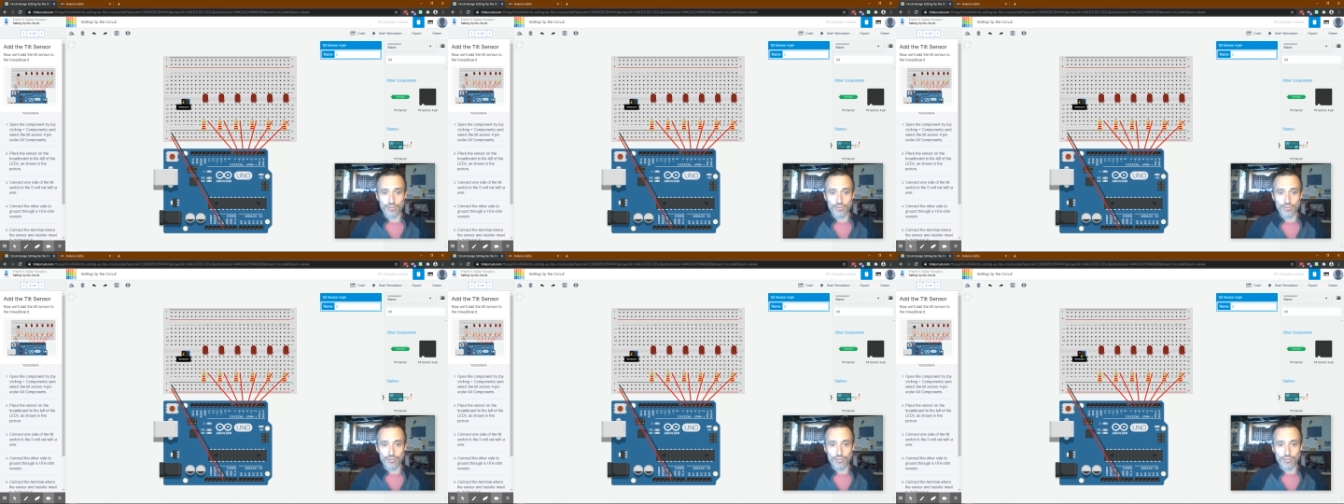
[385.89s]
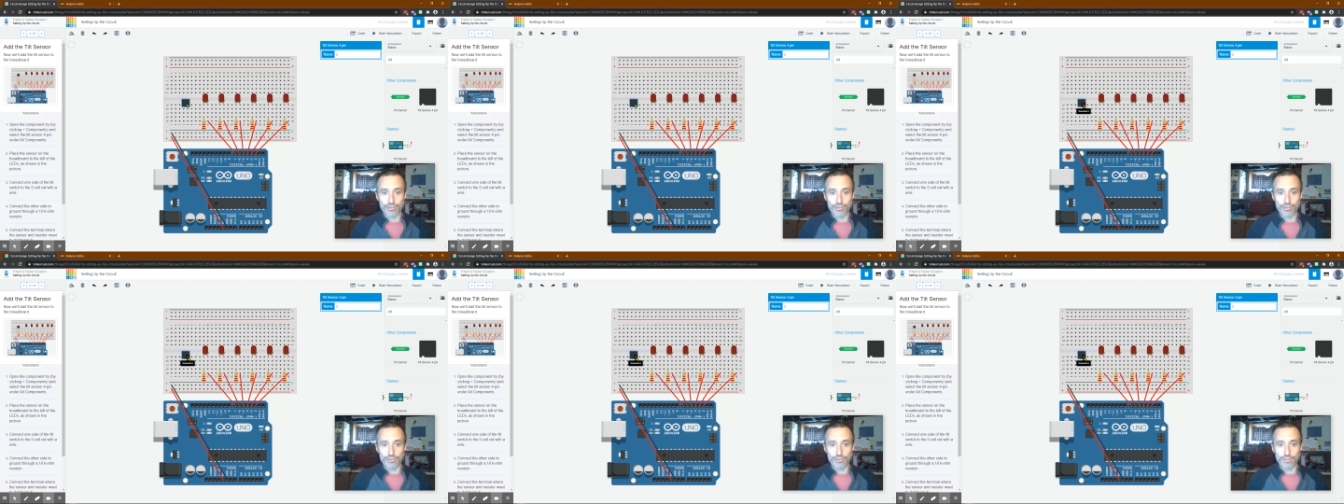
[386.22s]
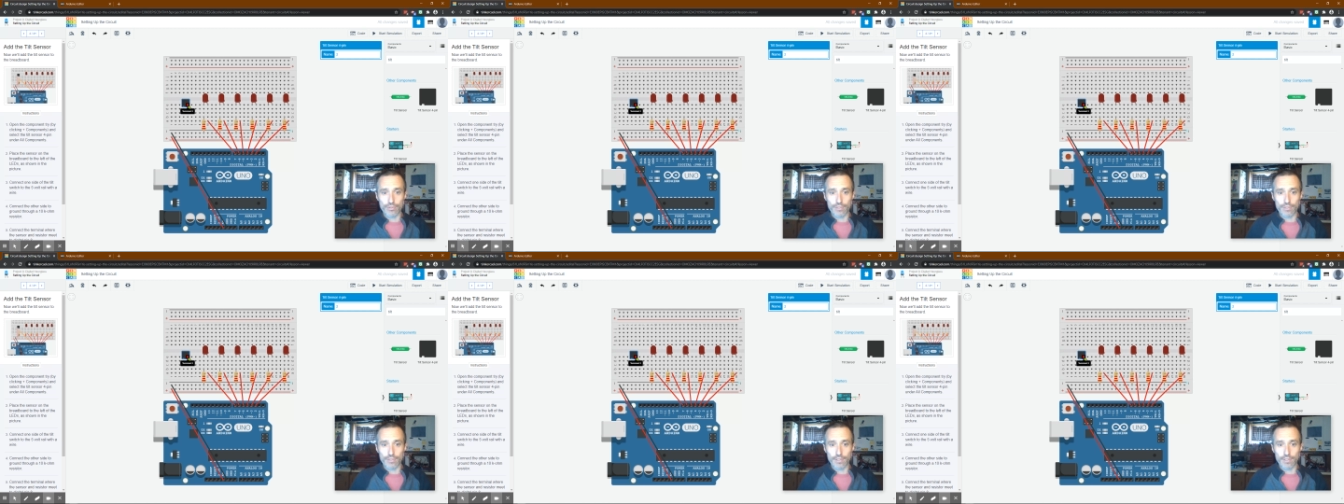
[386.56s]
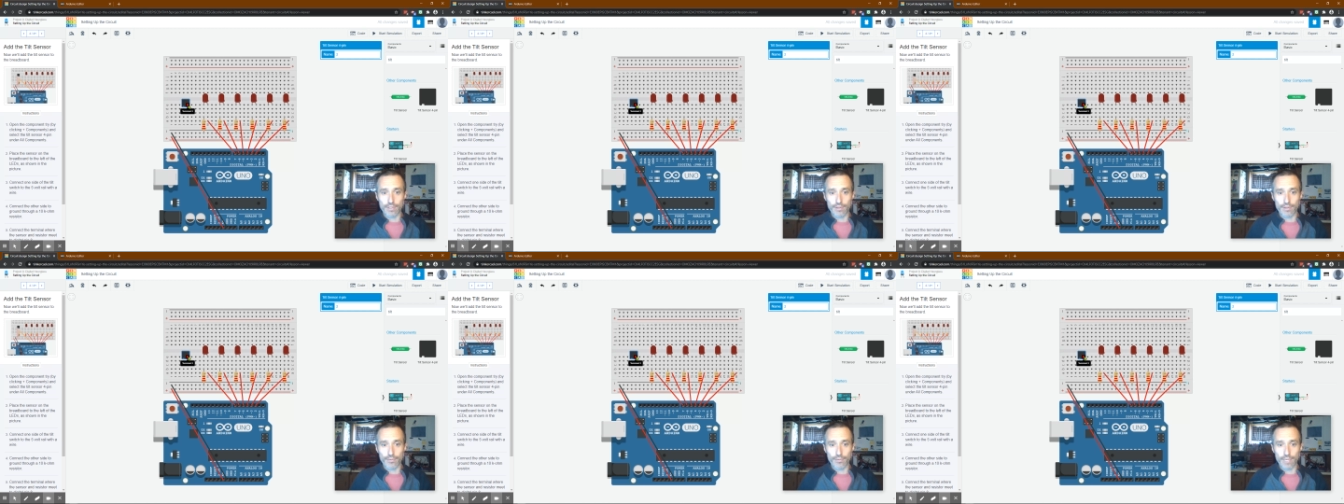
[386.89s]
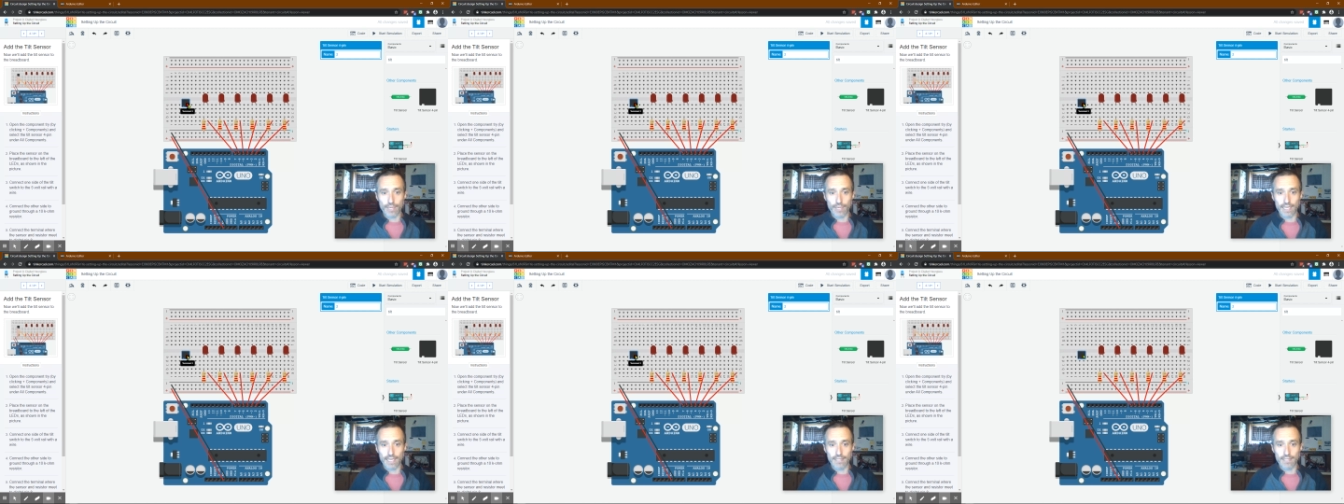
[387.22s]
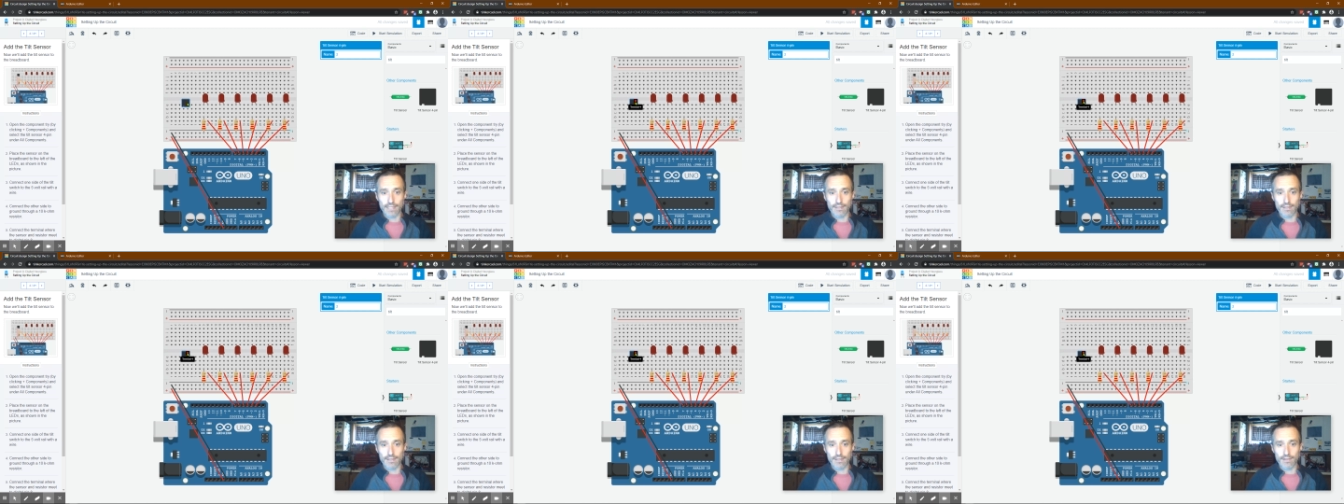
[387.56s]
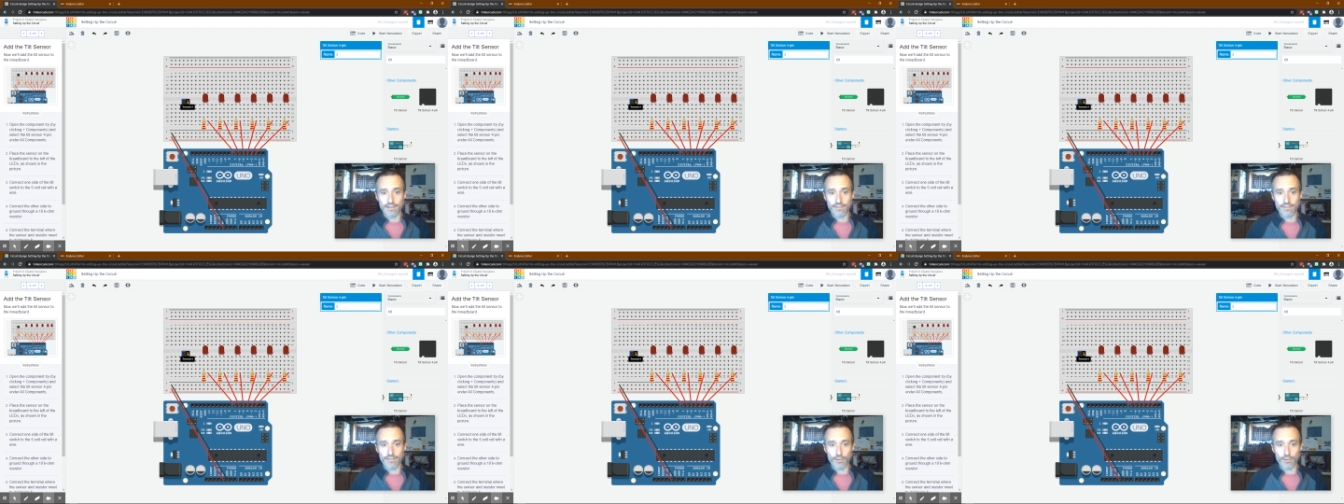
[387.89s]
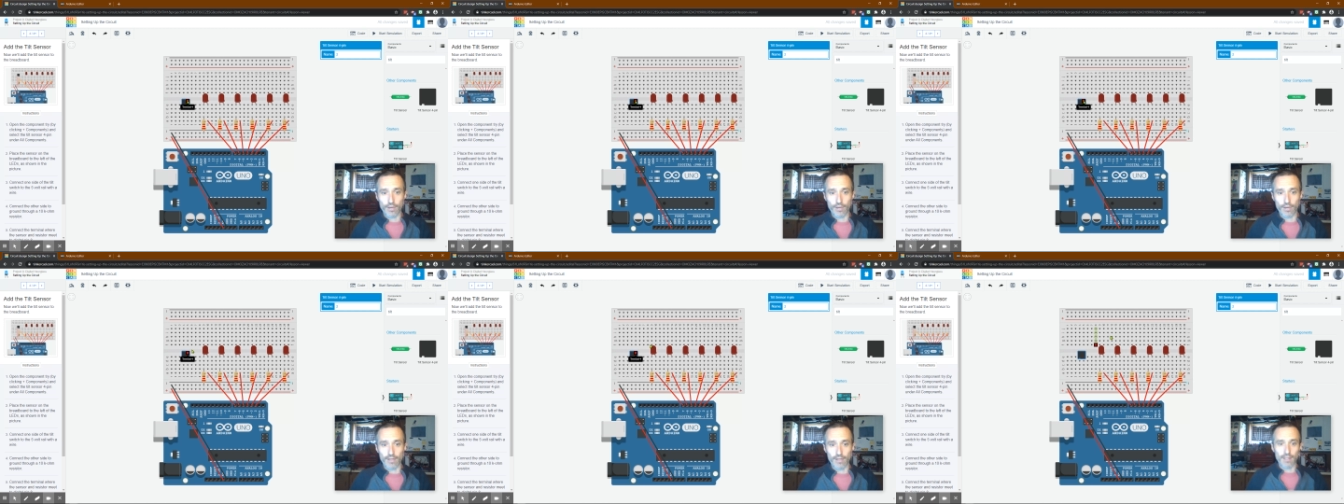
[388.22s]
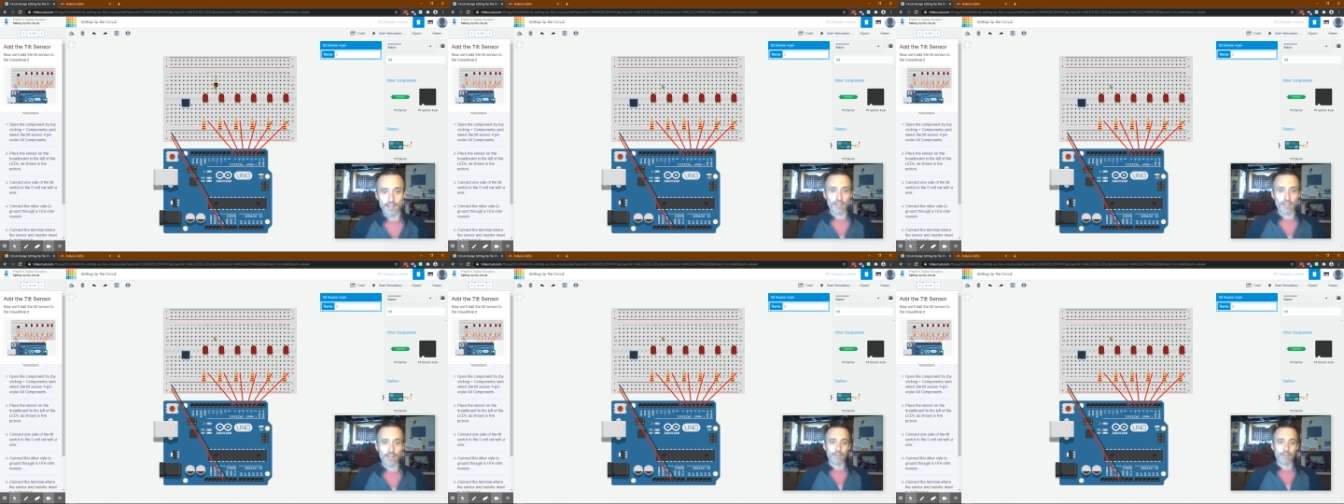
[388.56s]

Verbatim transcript: two, three, four, a lot like